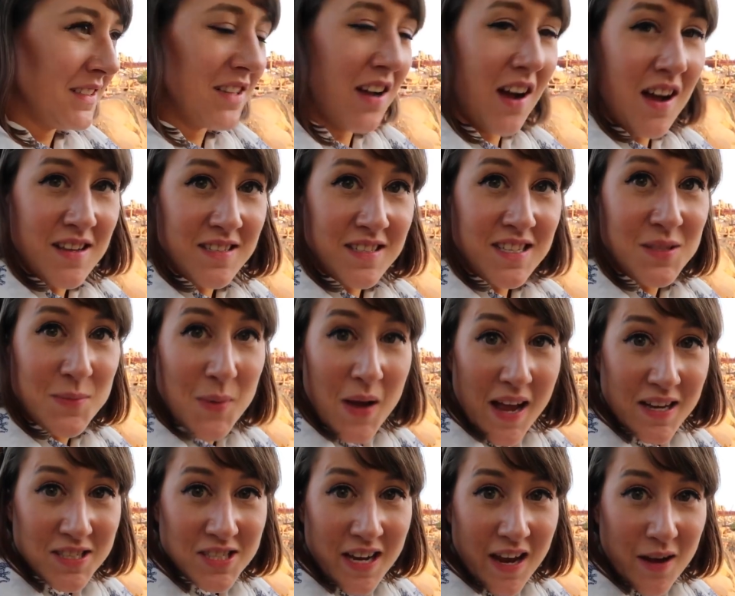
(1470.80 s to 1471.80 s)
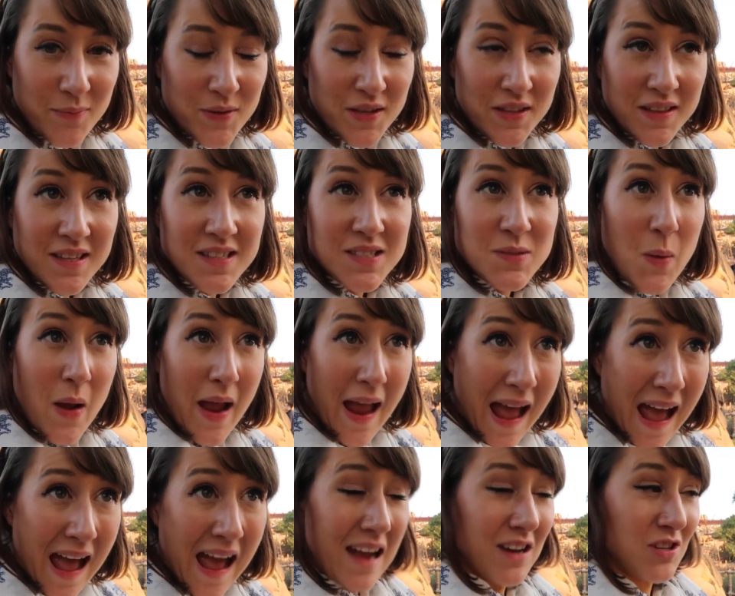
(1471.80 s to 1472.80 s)
Guys, this might actually happen. This might
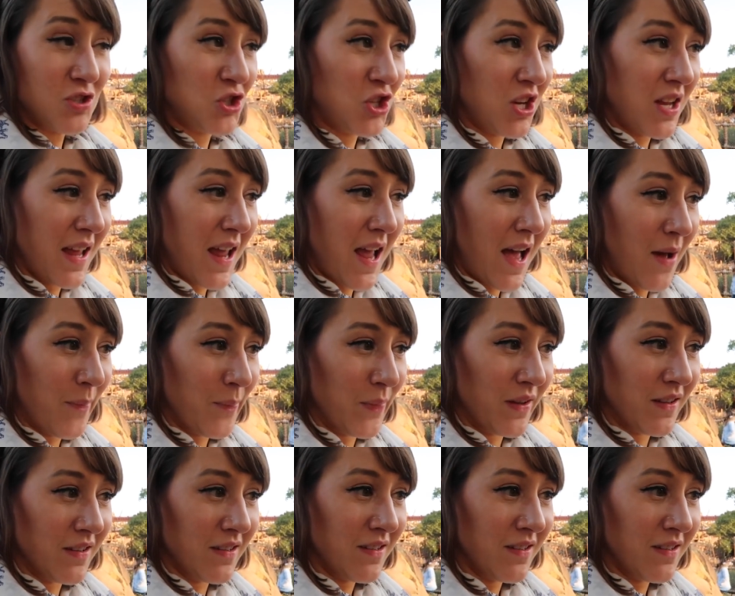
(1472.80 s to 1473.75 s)
actually happen.